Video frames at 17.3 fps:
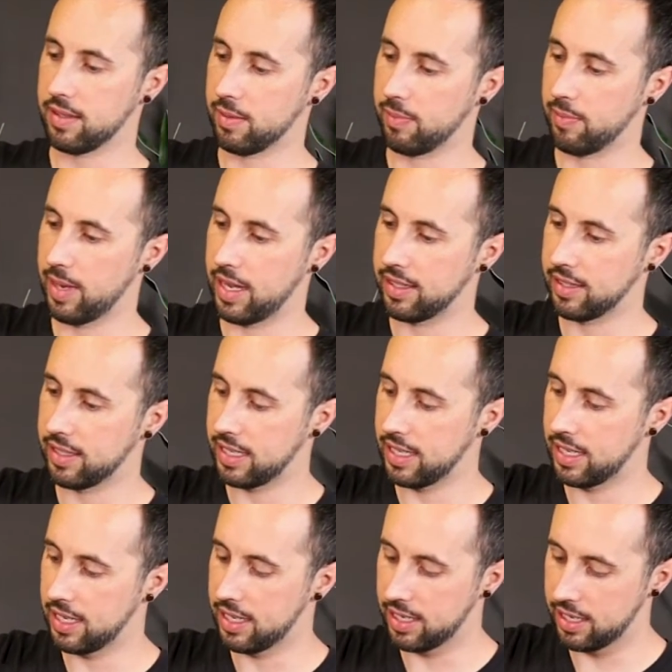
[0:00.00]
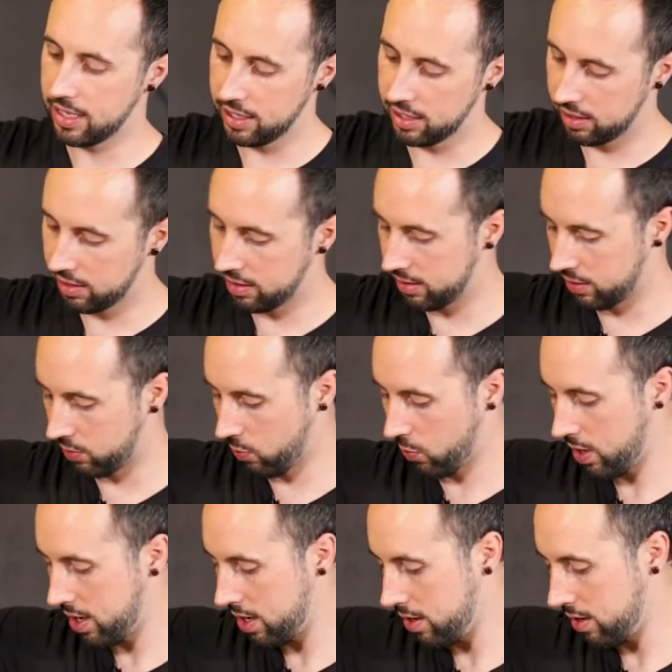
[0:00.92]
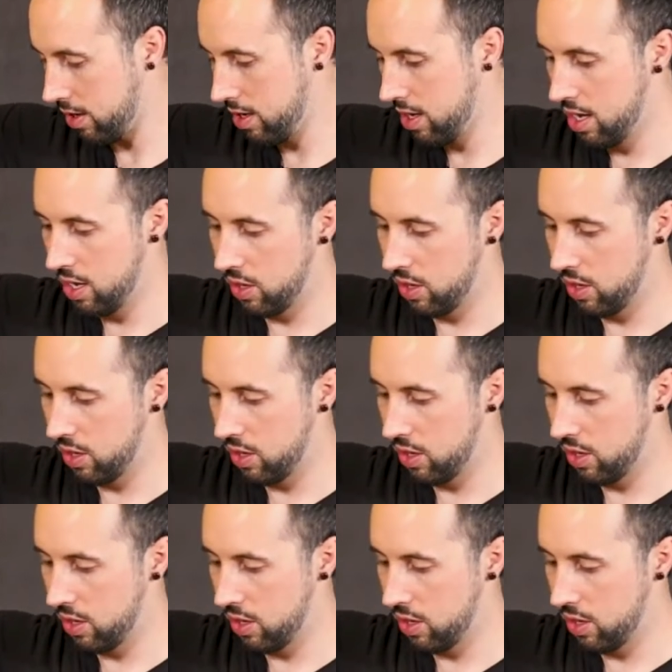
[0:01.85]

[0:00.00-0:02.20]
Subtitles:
of manzanita in here as well.